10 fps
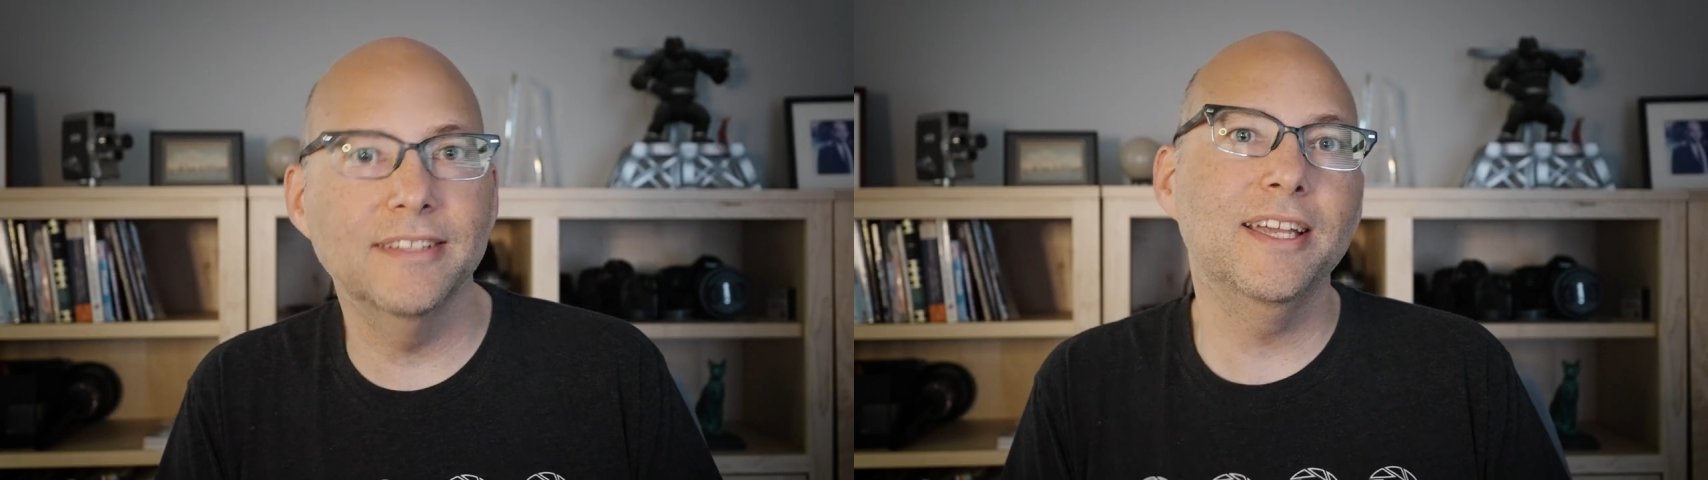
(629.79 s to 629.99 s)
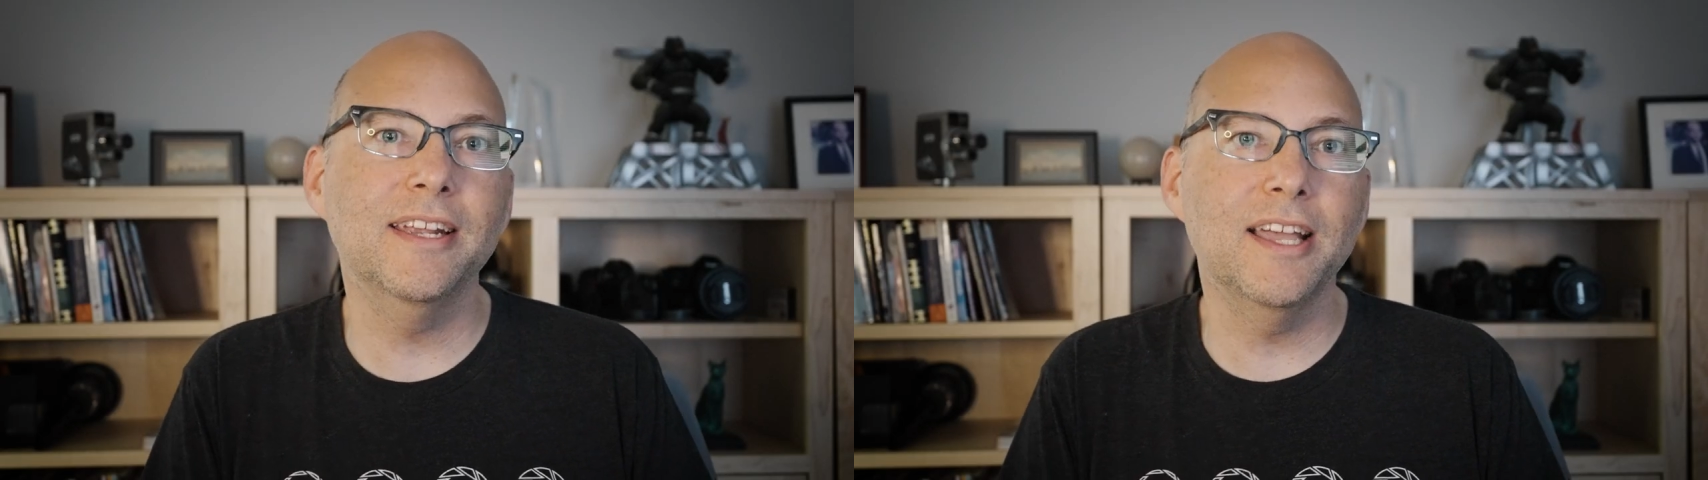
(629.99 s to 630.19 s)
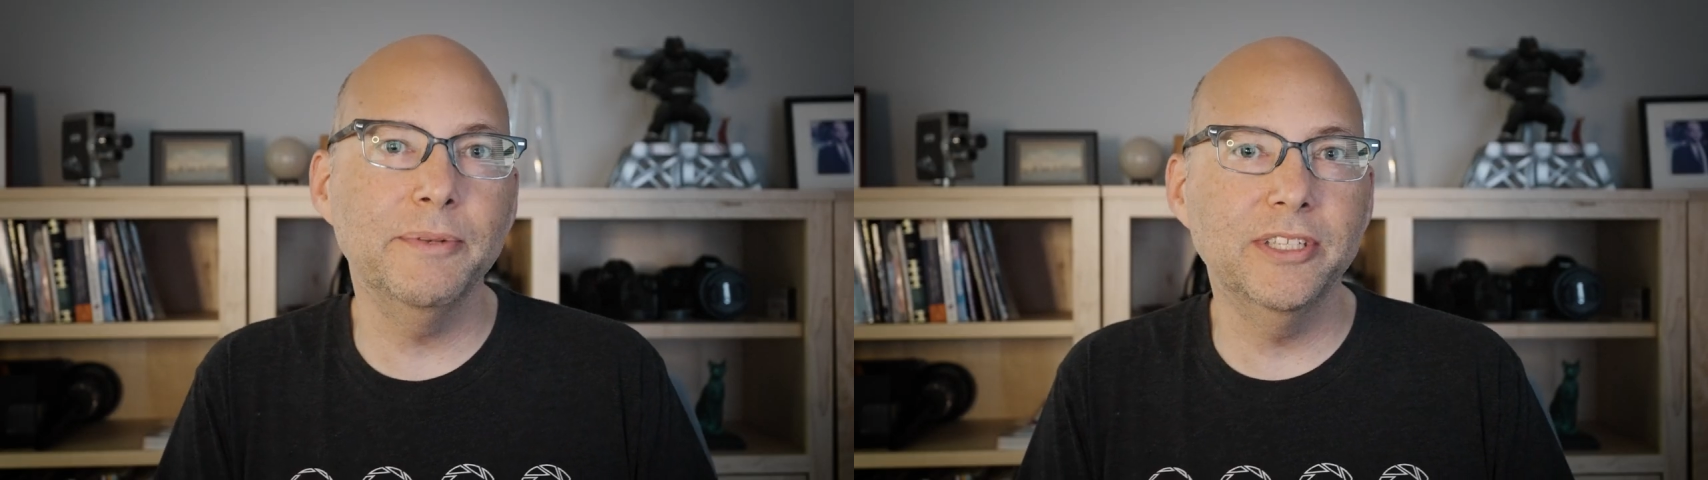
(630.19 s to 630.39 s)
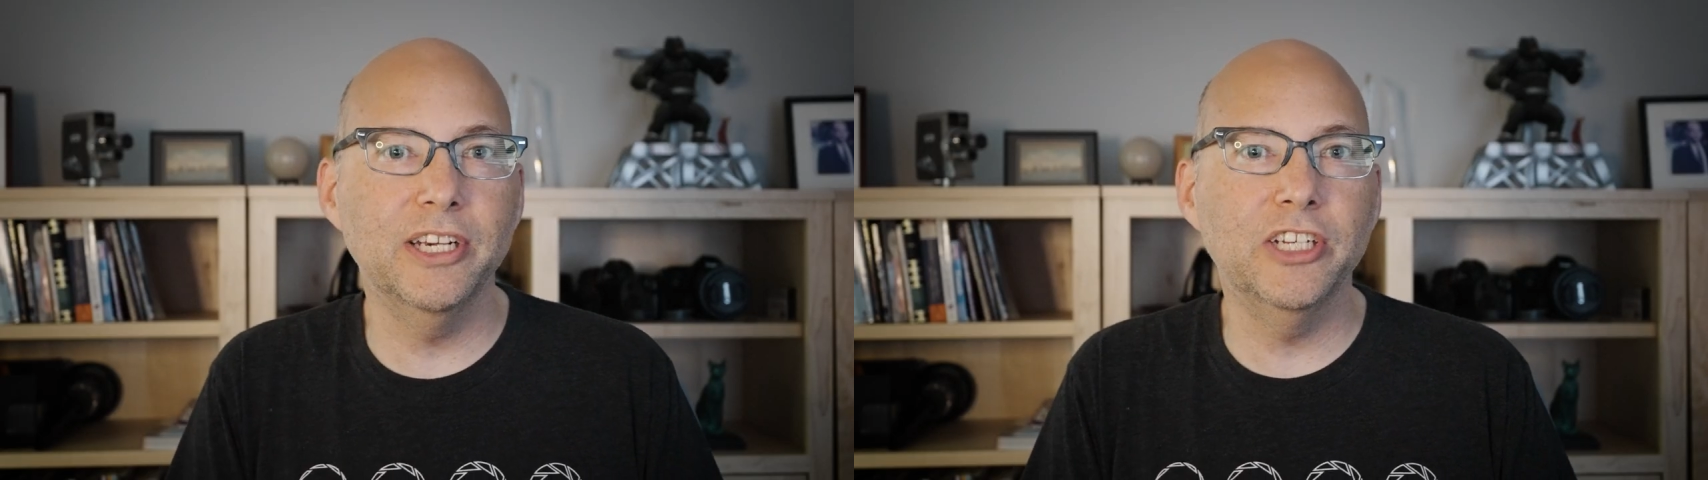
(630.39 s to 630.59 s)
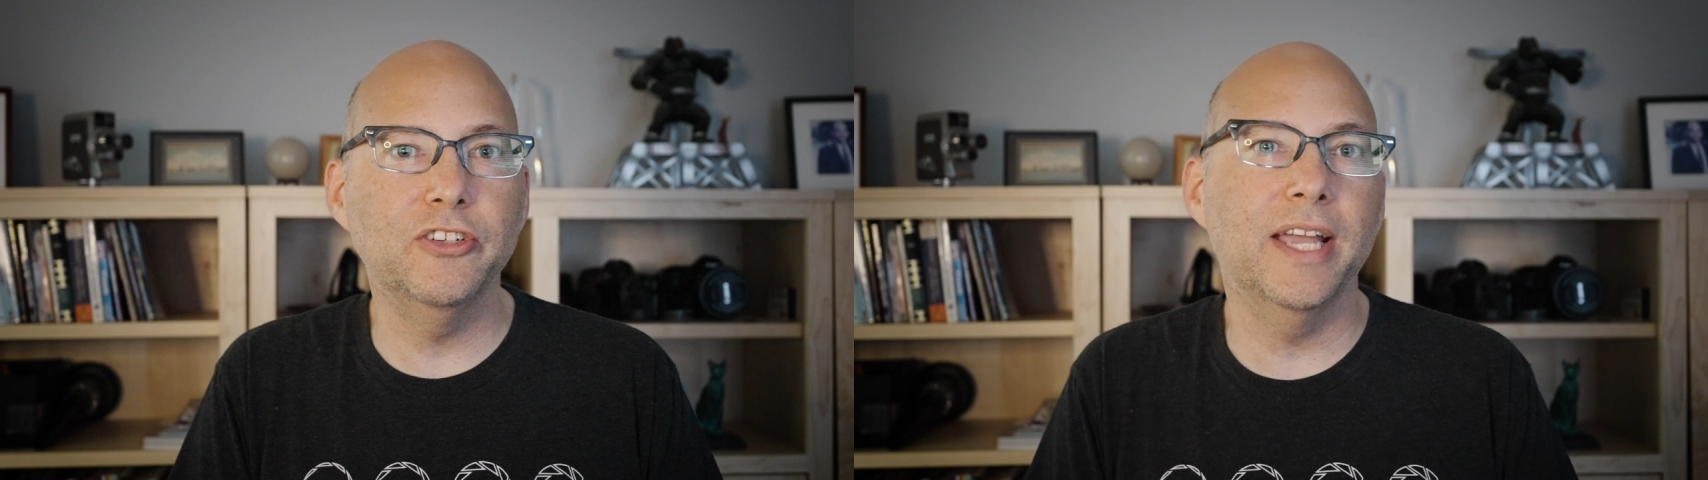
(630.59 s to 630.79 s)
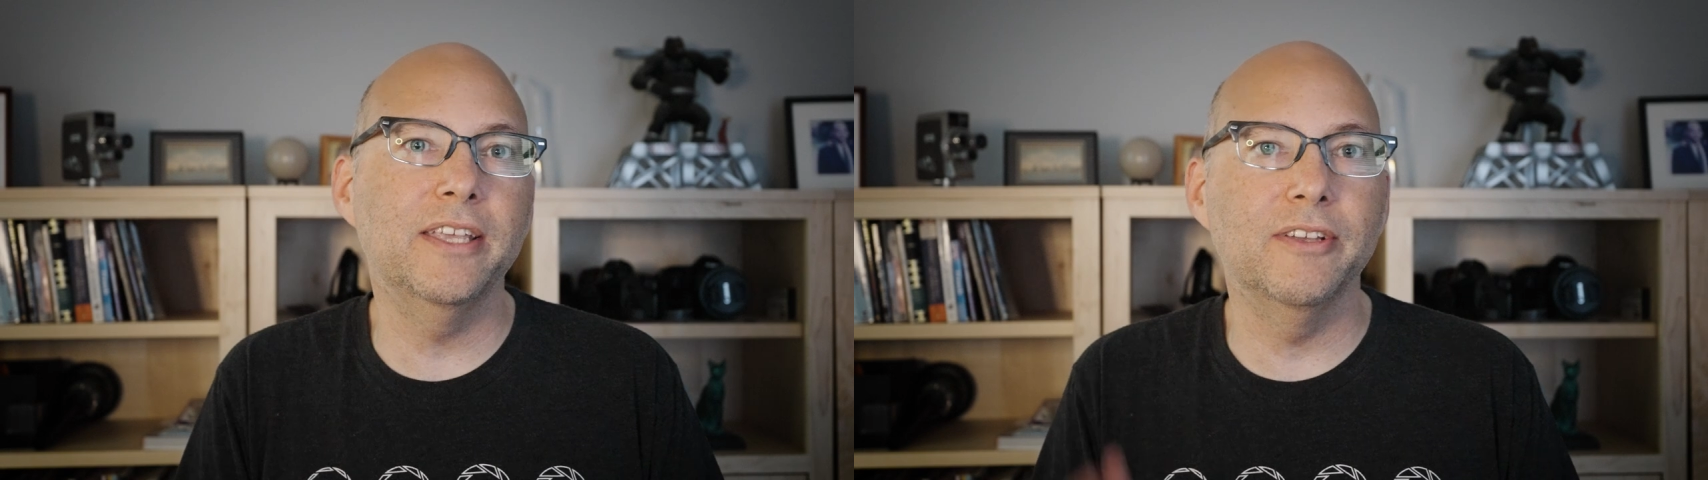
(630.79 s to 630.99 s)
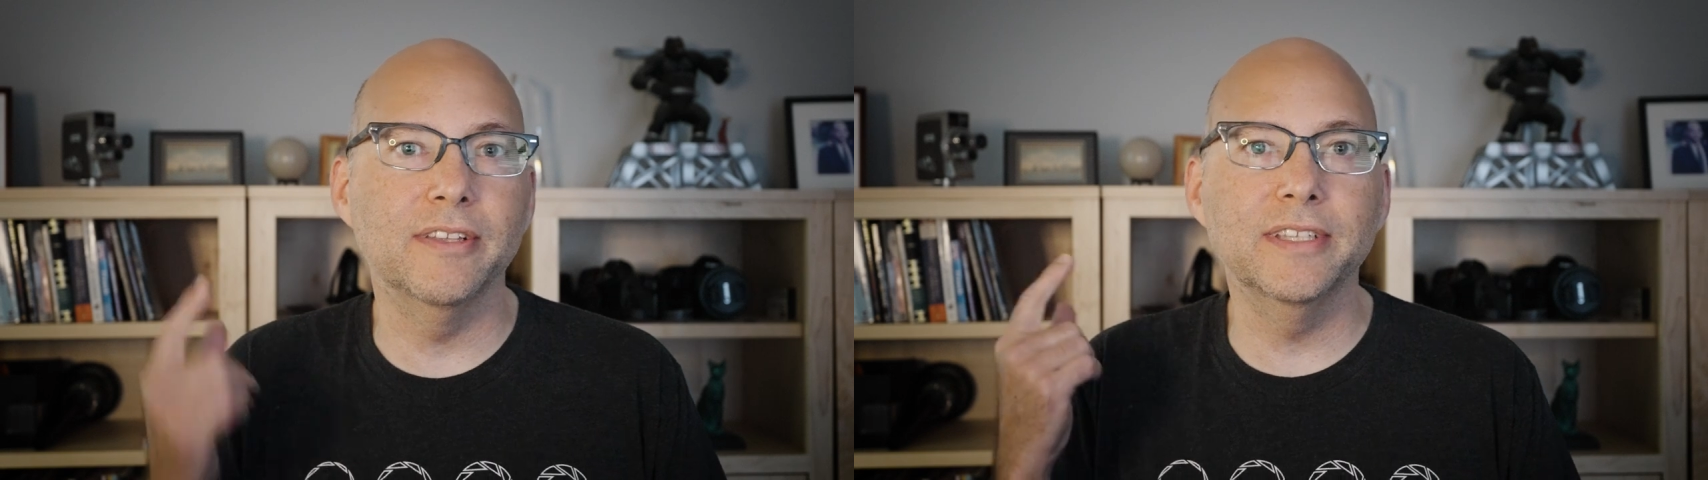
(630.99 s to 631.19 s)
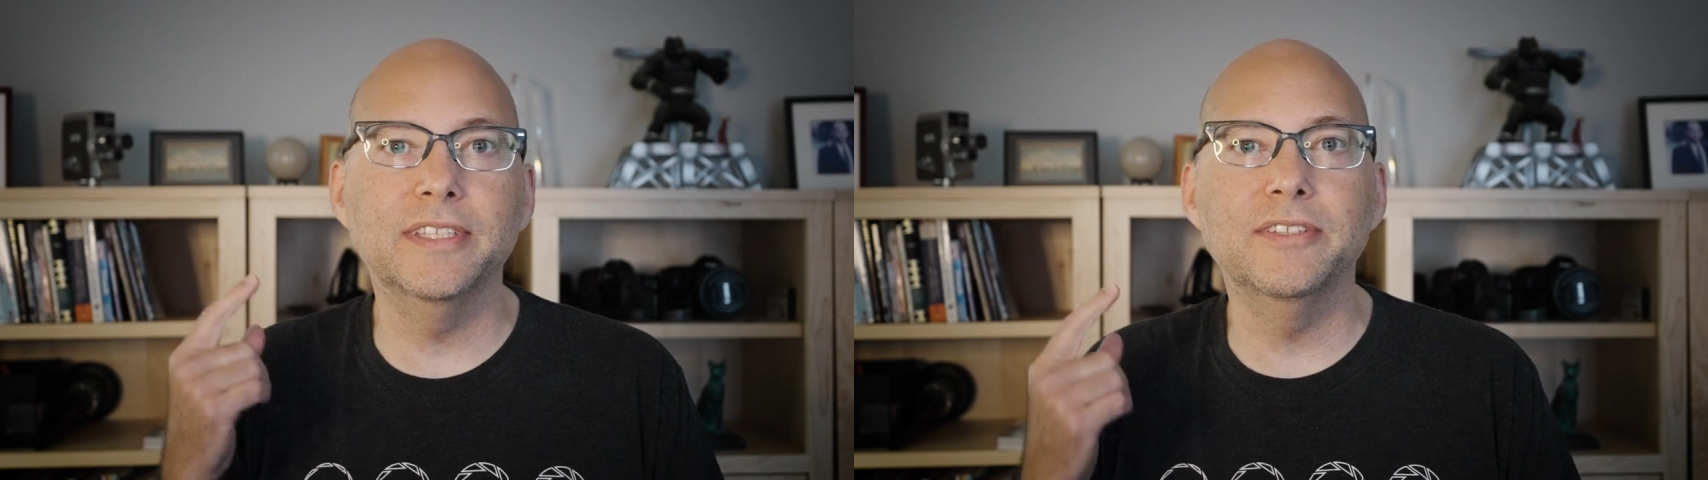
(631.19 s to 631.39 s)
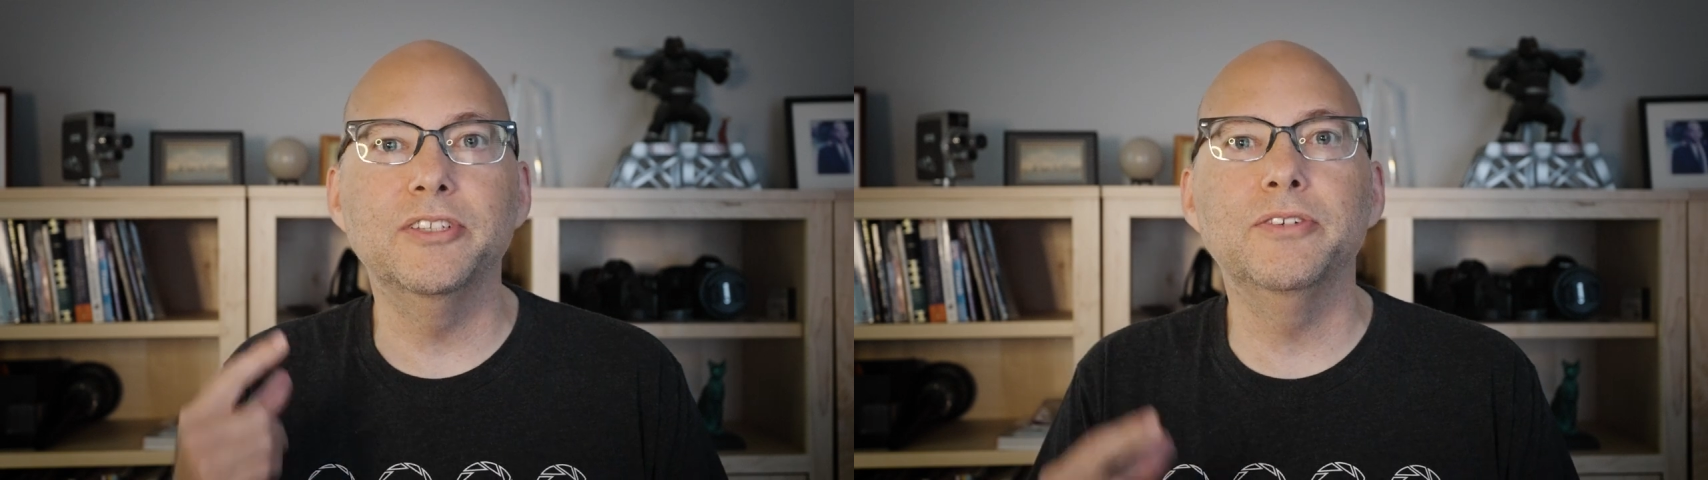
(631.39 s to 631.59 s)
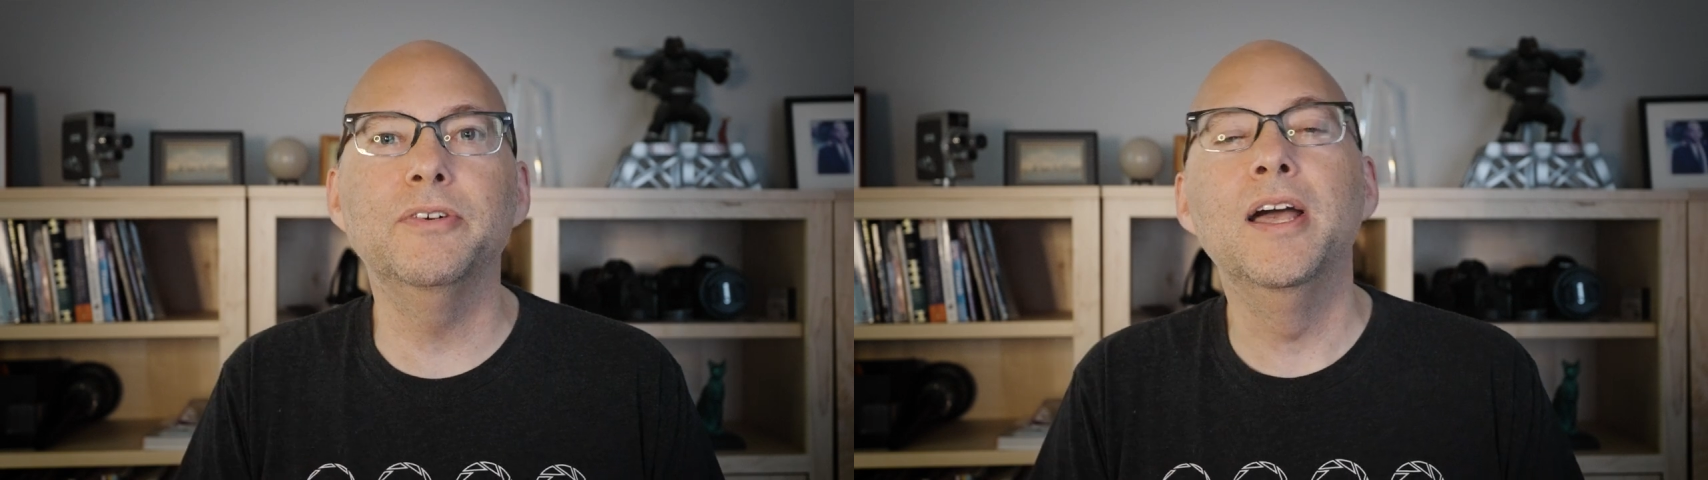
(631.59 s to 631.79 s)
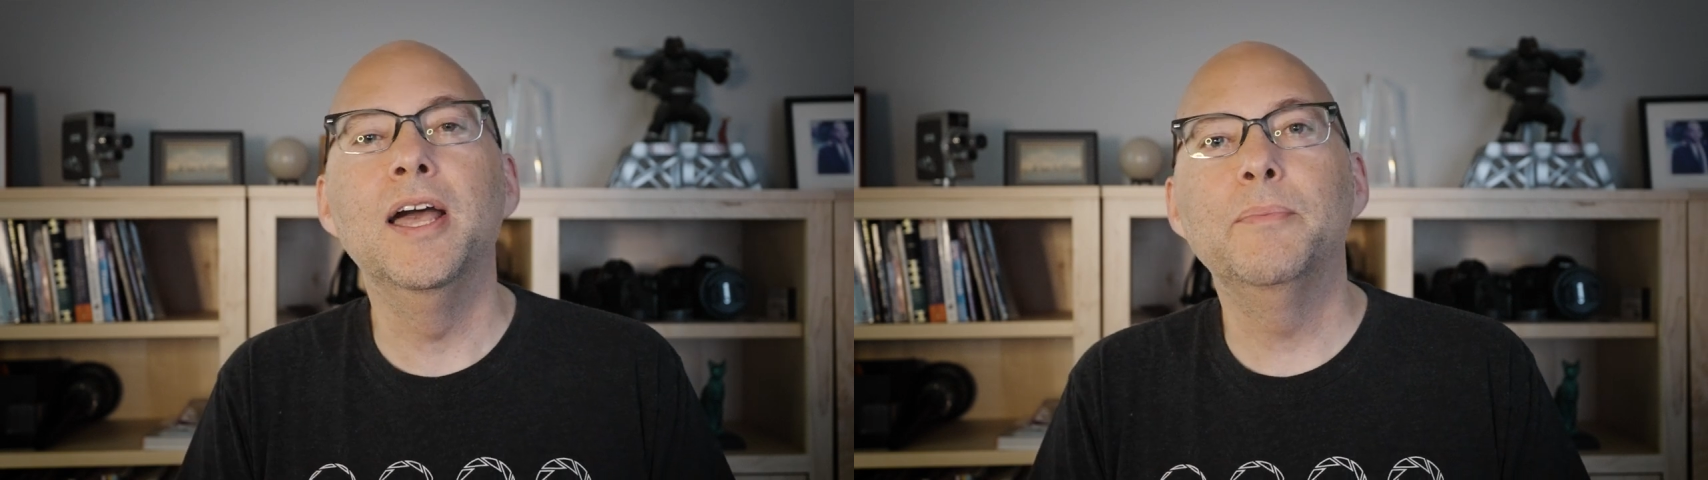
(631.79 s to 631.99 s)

It's not a commentary track you can listen to,